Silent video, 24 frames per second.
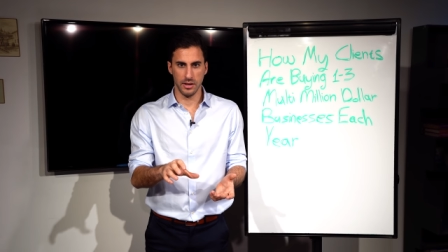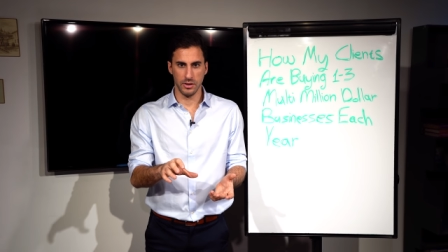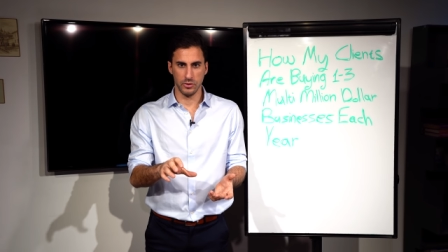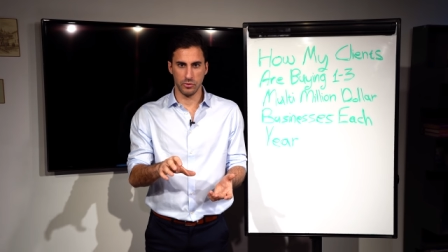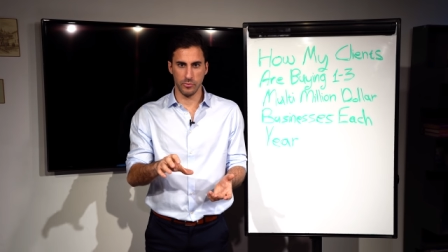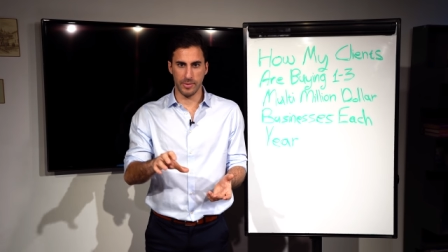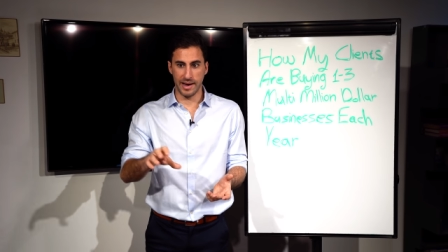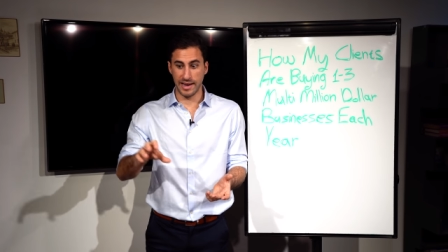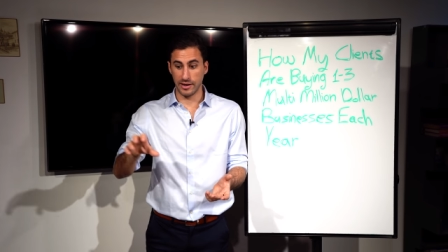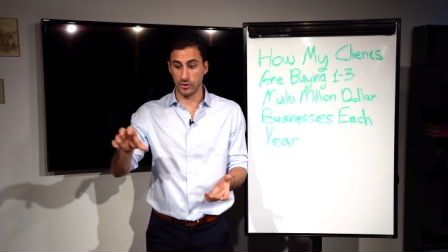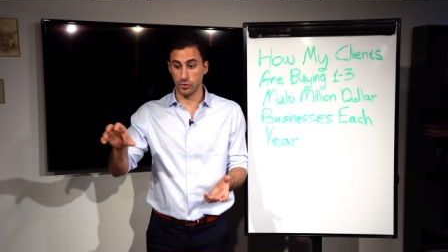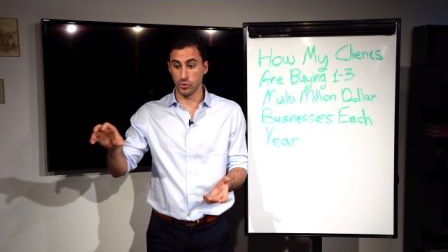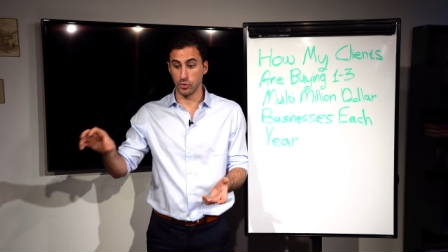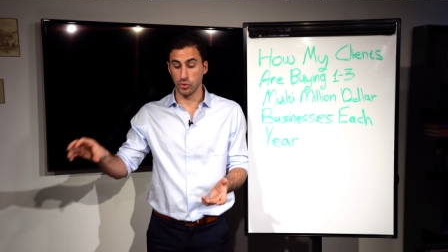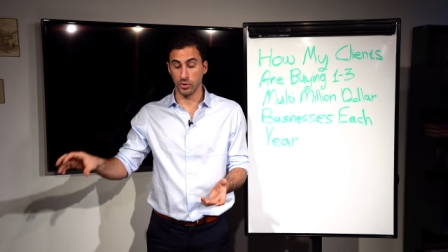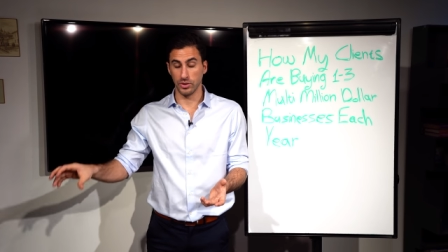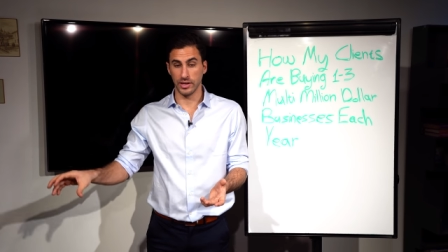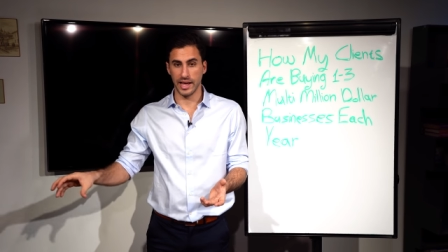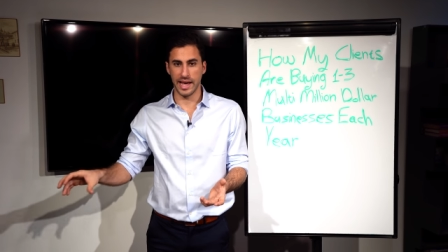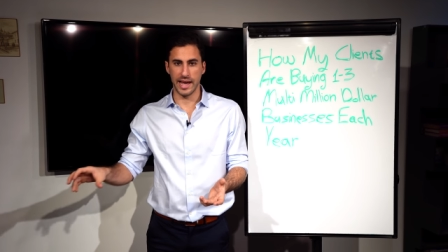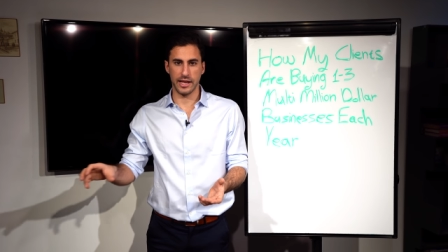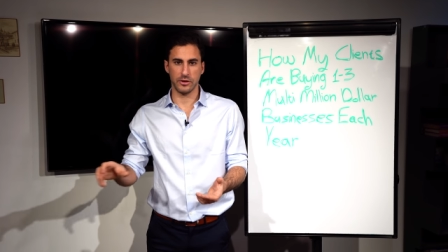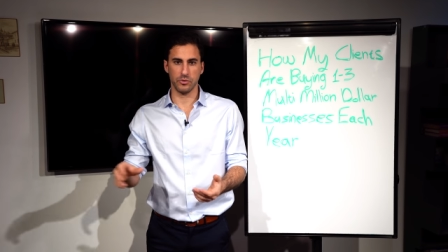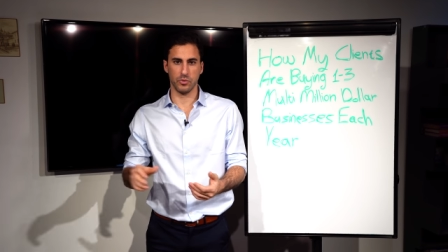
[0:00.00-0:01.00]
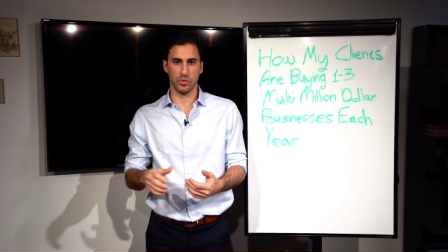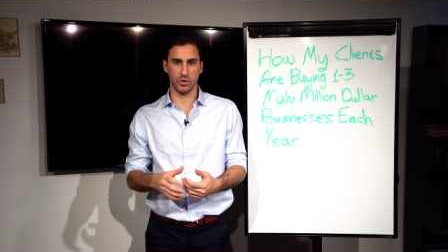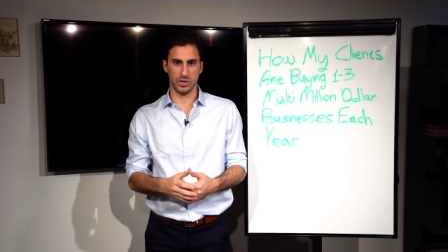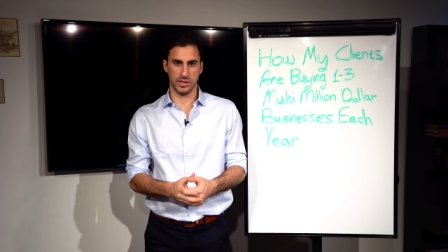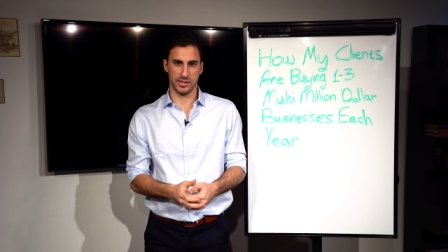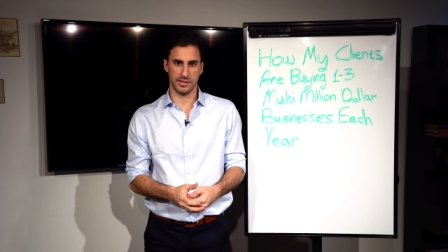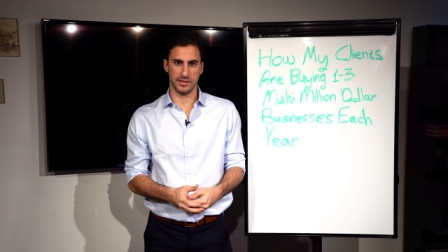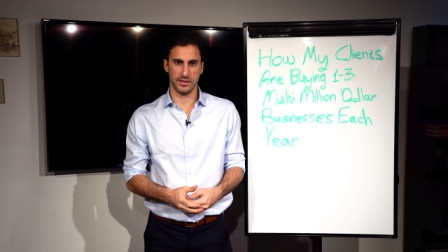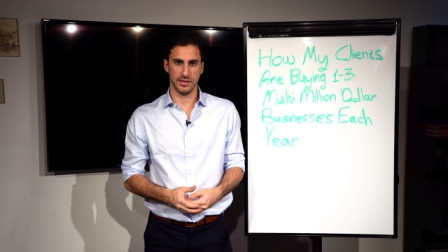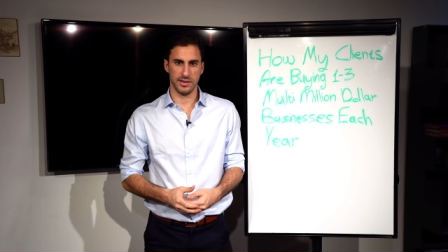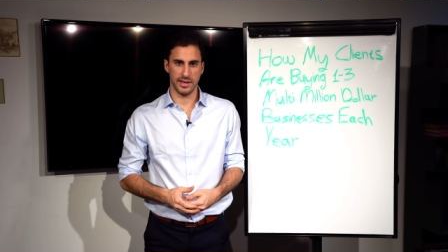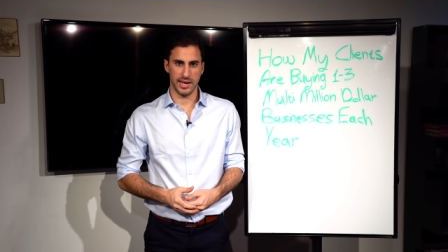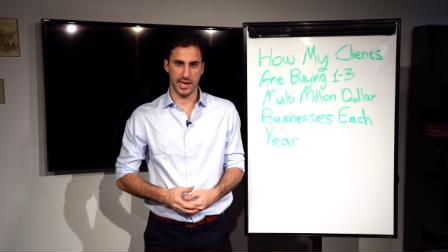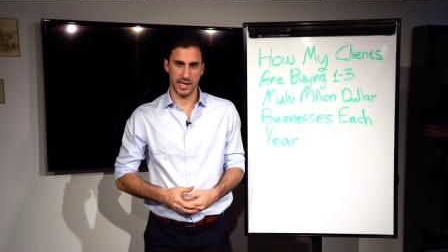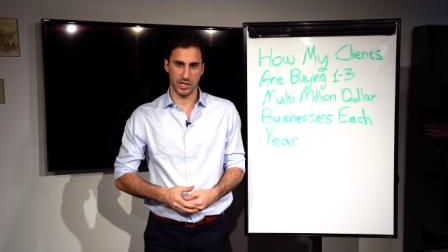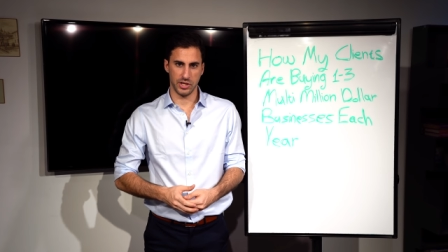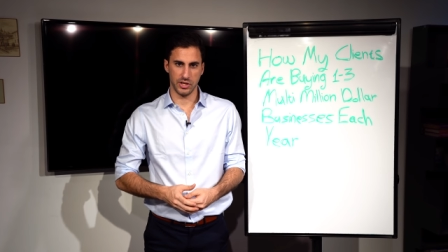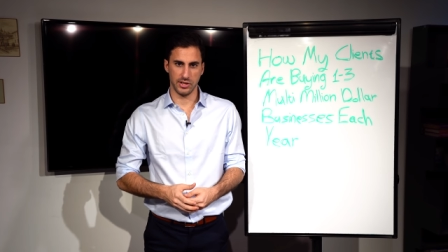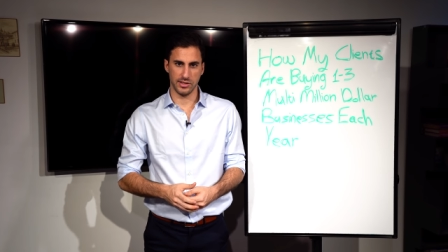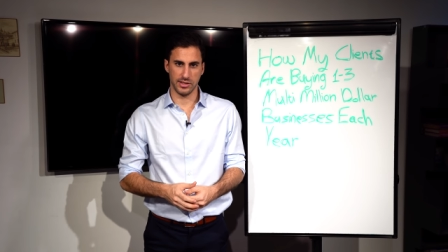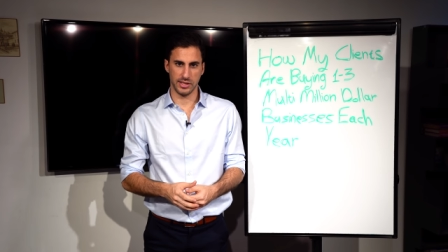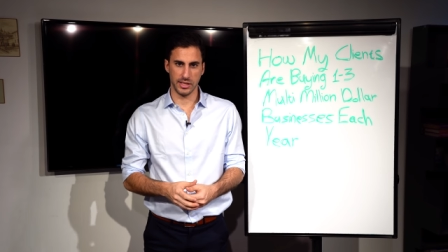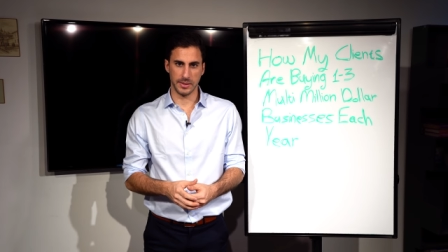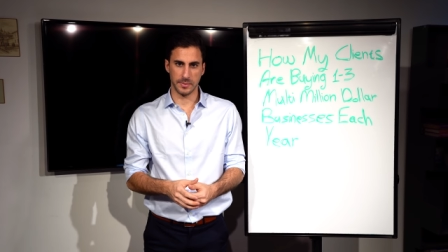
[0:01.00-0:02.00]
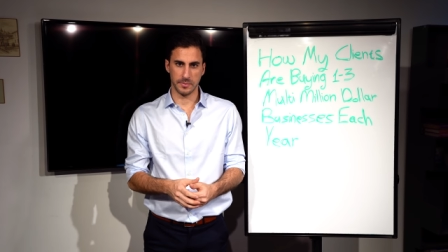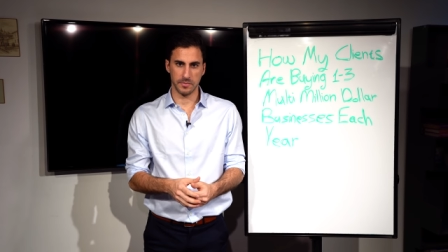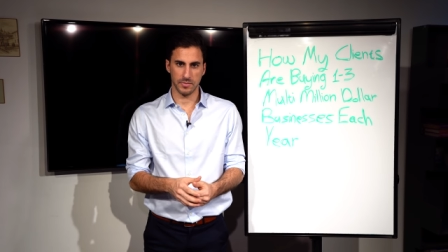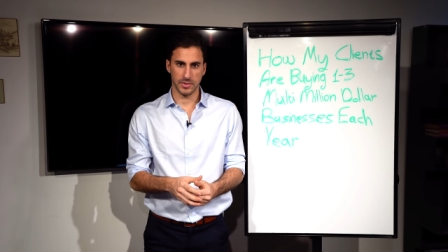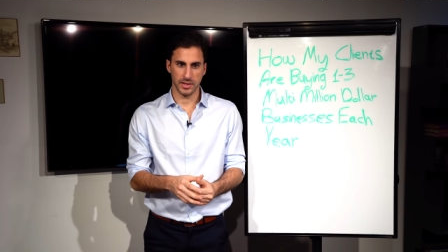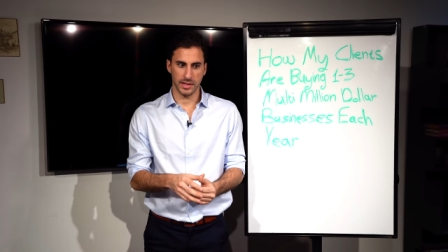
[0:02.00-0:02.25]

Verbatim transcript: to buy Google AdWords agency.